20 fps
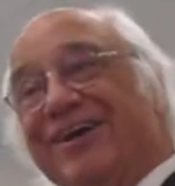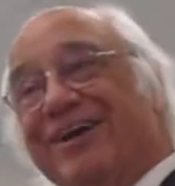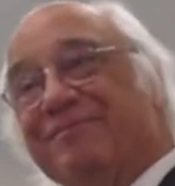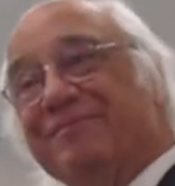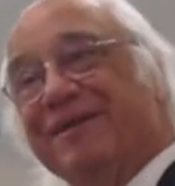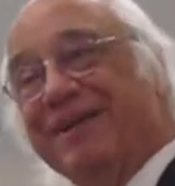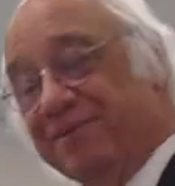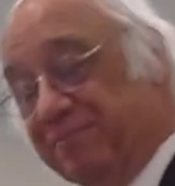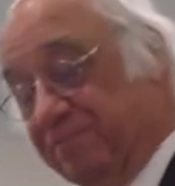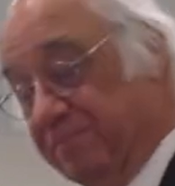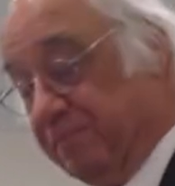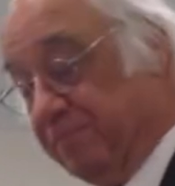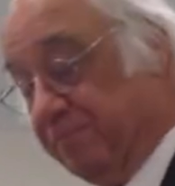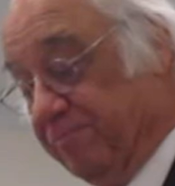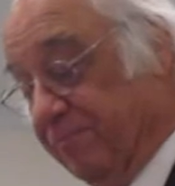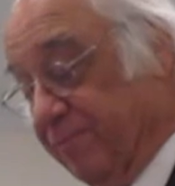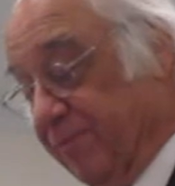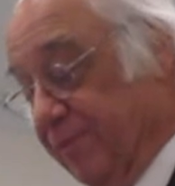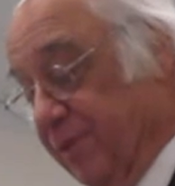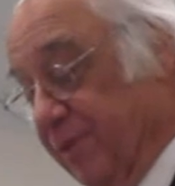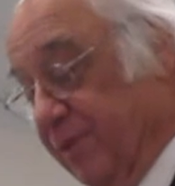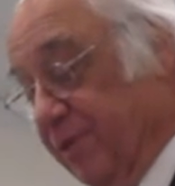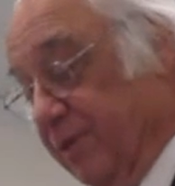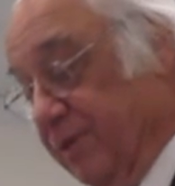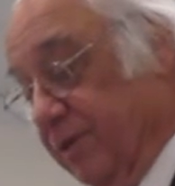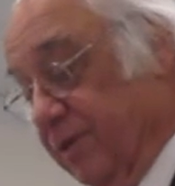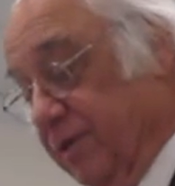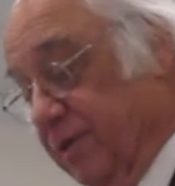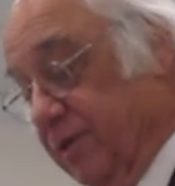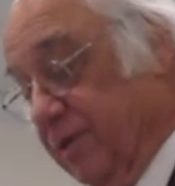on me.
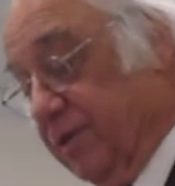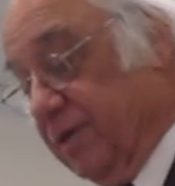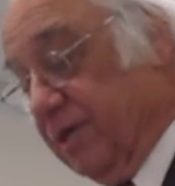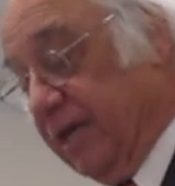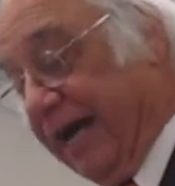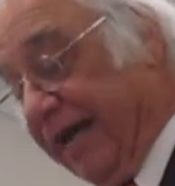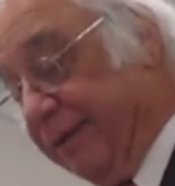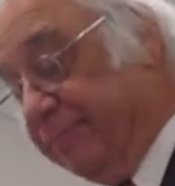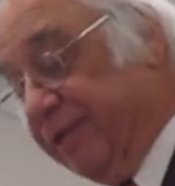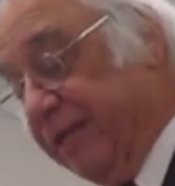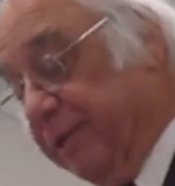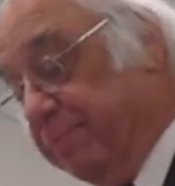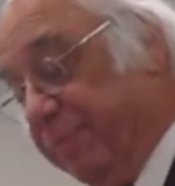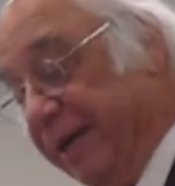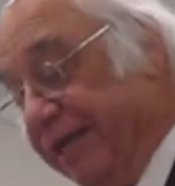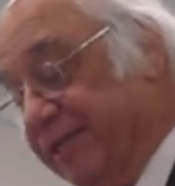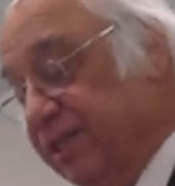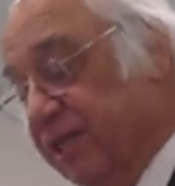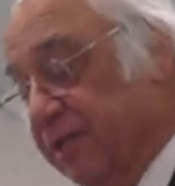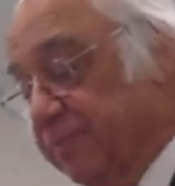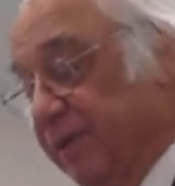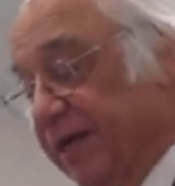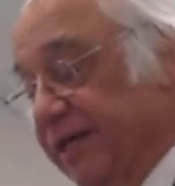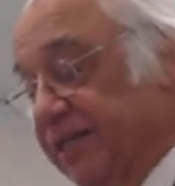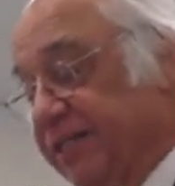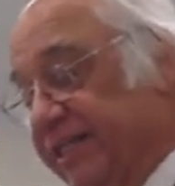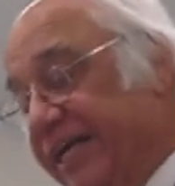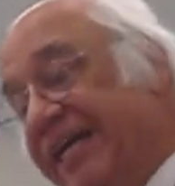I'm dependent upon